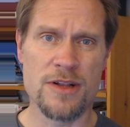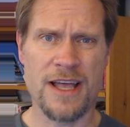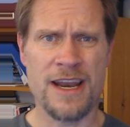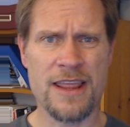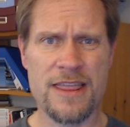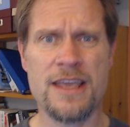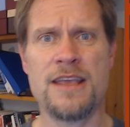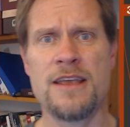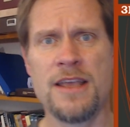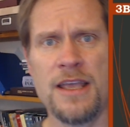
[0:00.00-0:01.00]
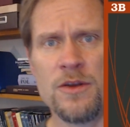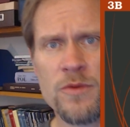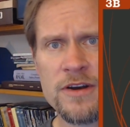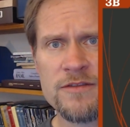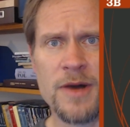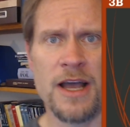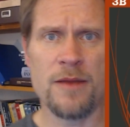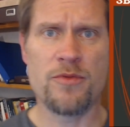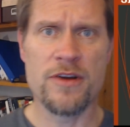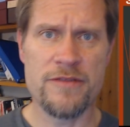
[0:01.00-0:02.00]
And I think in one of my
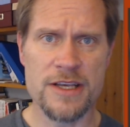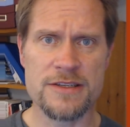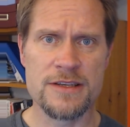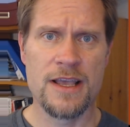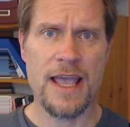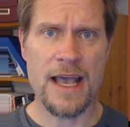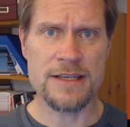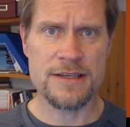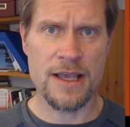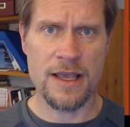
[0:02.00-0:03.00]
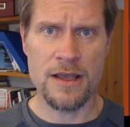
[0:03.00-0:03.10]
previous essay